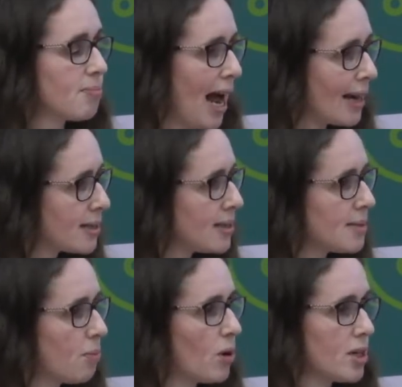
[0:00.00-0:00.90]
practical
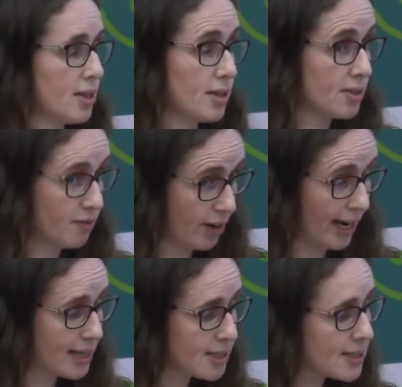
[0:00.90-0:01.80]
support, and
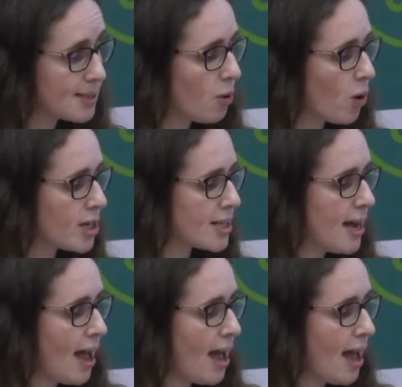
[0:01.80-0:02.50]
financial support,